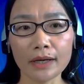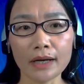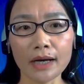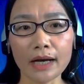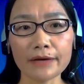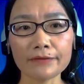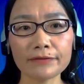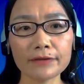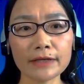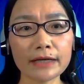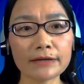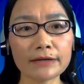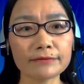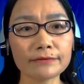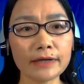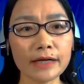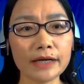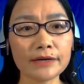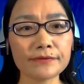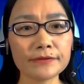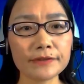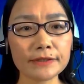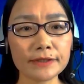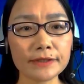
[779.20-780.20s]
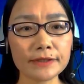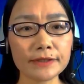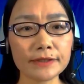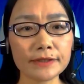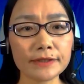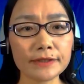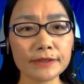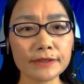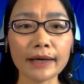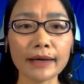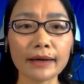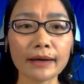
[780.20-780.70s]
Alfalaval
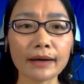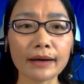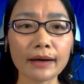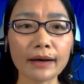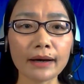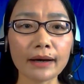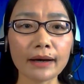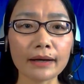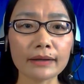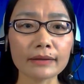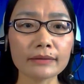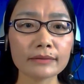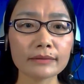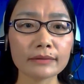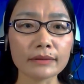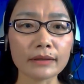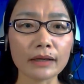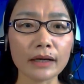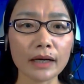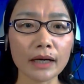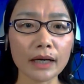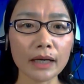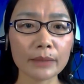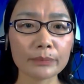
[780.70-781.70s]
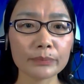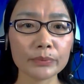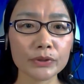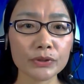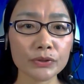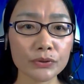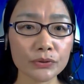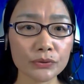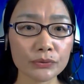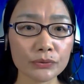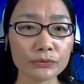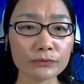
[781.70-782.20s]
FCM can handle up
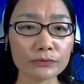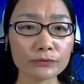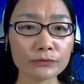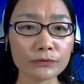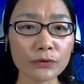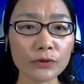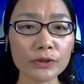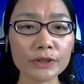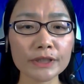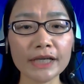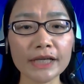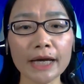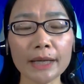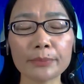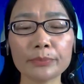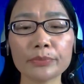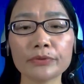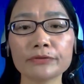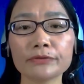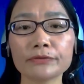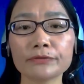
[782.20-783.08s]
to 4 types of